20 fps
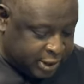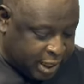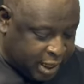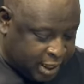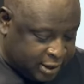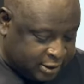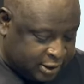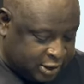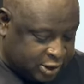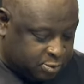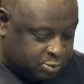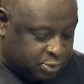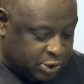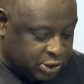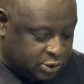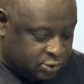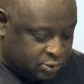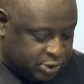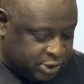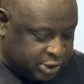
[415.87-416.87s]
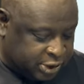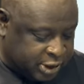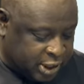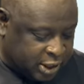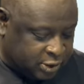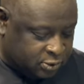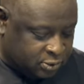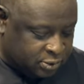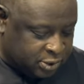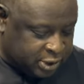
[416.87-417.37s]
which act is
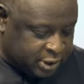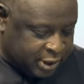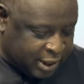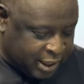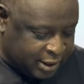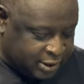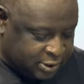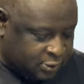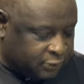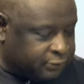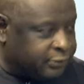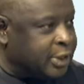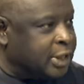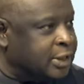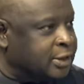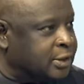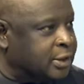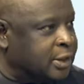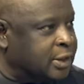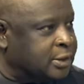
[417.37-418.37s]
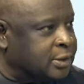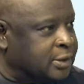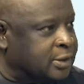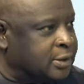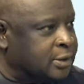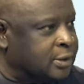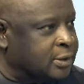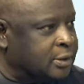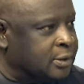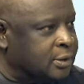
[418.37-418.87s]
prejudicial to the rights of
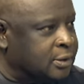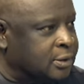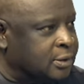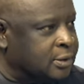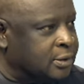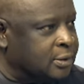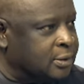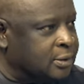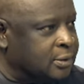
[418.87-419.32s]
Nigerians.